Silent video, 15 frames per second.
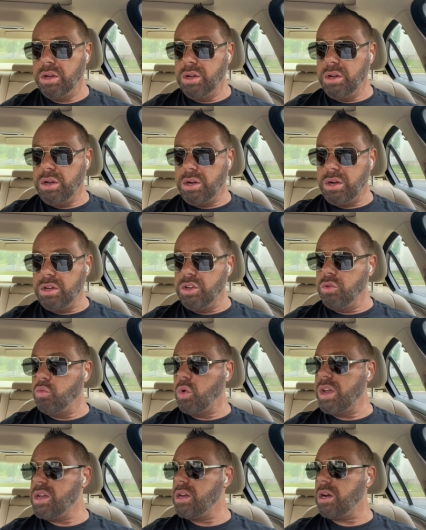uh, you
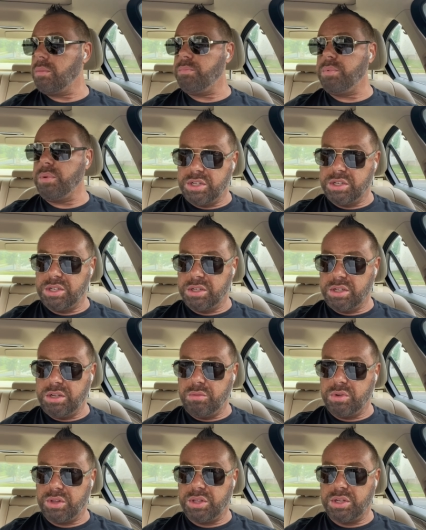wake up to dealing
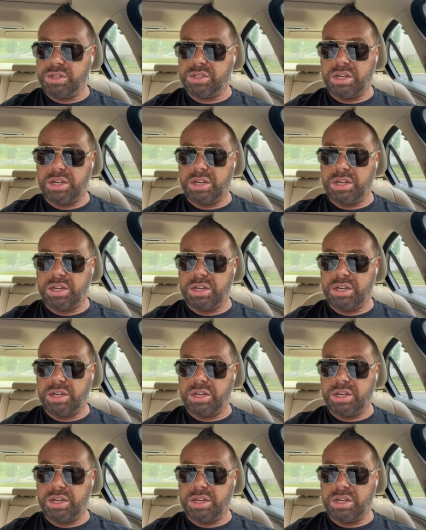with this